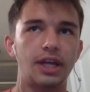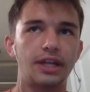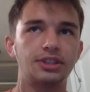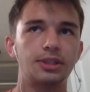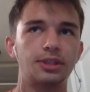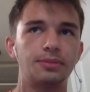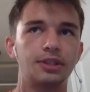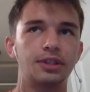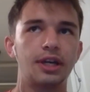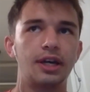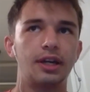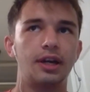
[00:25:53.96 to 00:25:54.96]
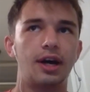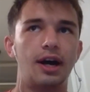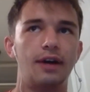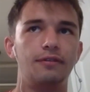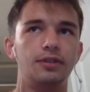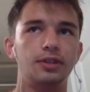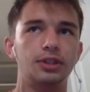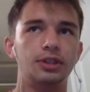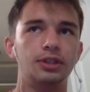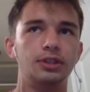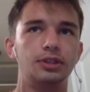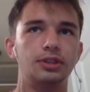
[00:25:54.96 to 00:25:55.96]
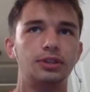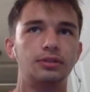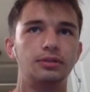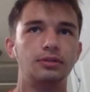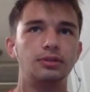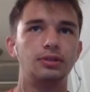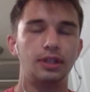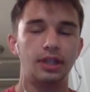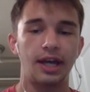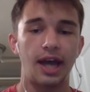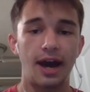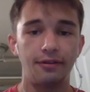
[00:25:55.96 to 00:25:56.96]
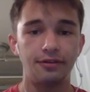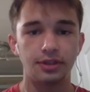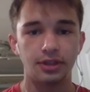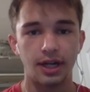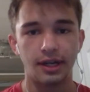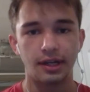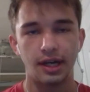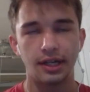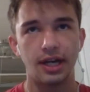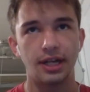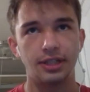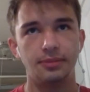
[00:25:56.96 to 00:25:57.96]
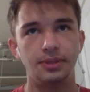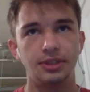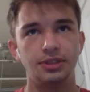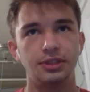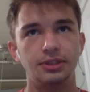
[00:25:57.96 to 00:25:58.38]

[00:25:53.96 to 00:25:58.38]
something that I've learned like after I got to BC.